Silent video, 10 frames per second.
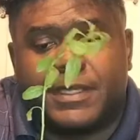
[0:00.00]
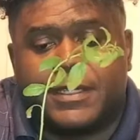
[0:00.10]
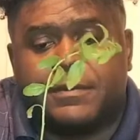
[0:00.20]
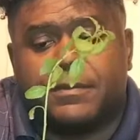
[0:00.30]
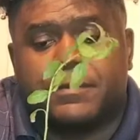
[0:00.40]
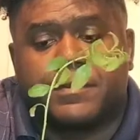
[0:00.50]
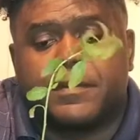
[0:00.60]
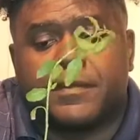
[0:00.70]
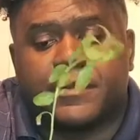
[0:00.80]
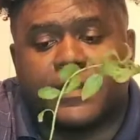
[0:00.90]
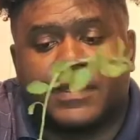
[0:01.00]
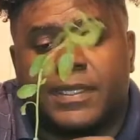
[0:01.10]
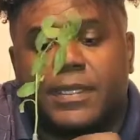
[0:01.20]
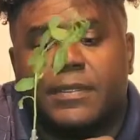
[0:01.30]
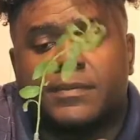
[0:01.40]
medium.
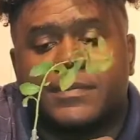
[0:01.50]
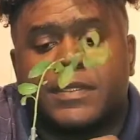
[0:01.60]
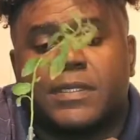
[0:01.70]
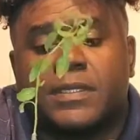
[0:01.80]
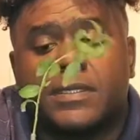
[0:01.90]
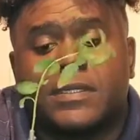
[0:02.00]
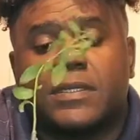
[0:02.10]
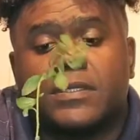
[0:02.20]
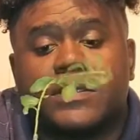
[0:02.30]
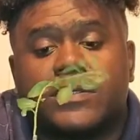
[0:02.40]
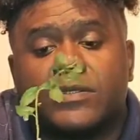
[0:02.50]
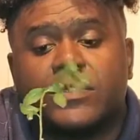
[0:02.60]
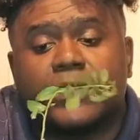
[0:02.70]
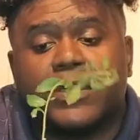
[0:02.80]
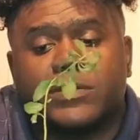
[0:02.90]
Okay,
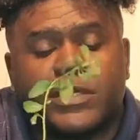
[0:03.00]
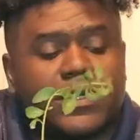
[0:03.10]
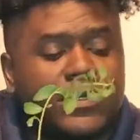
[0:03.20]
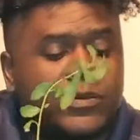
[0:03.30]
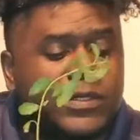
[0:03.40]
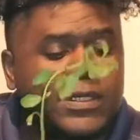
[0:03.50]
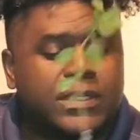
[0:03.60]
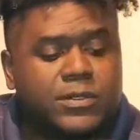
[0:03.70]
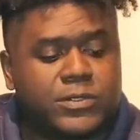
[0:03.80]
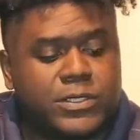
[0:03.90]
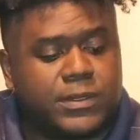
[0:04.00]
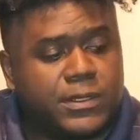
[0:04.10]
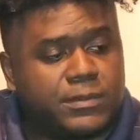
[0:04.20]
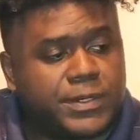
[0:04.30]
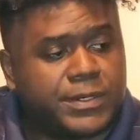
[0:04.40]
so there we go with a goji
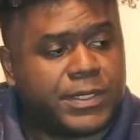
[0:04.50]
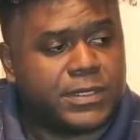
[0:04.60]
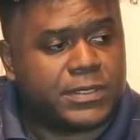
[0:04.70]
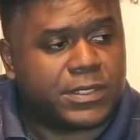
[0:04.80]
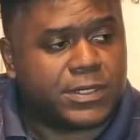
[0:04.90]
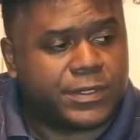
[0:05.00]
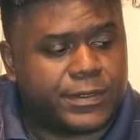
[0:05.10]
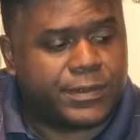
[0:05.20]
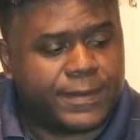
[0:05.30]
berry start.